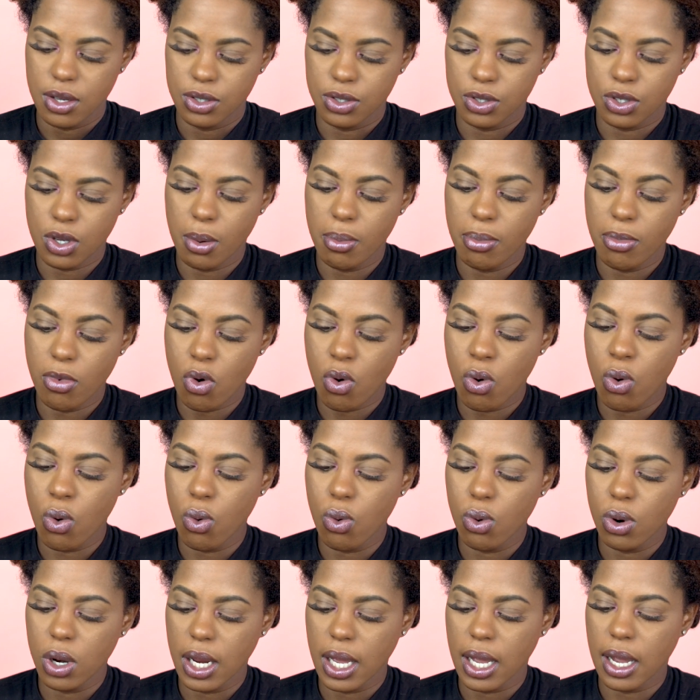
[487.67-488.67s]
some
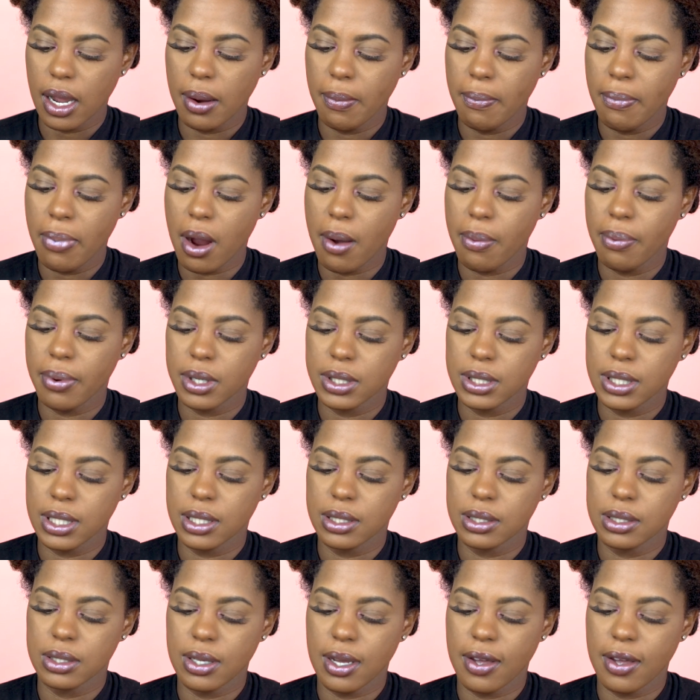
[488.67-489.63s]
cooling properties,